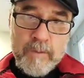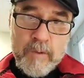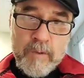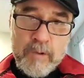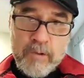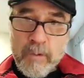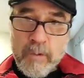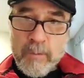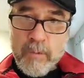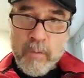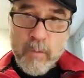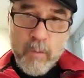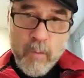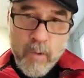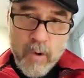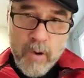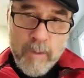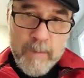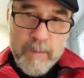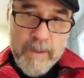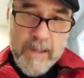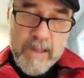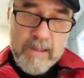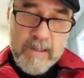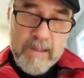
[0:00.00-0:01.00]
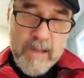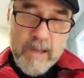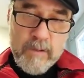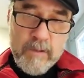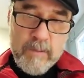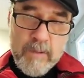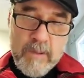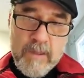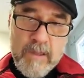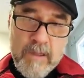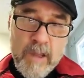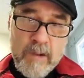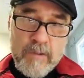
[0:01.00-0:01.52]
global warming,
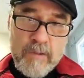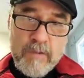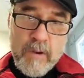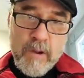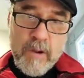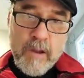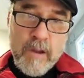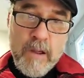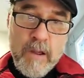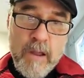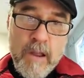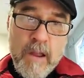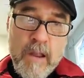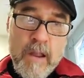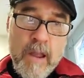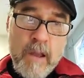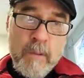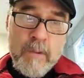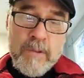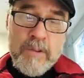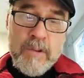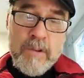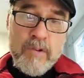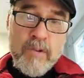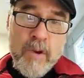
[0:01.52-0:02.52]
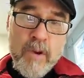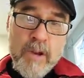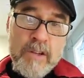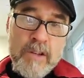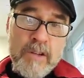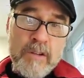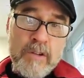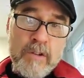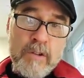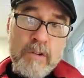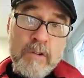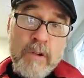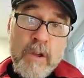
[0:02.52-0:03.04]
etc., what they're trying to
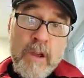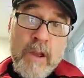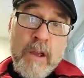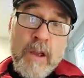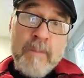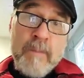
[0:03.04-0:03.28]
do.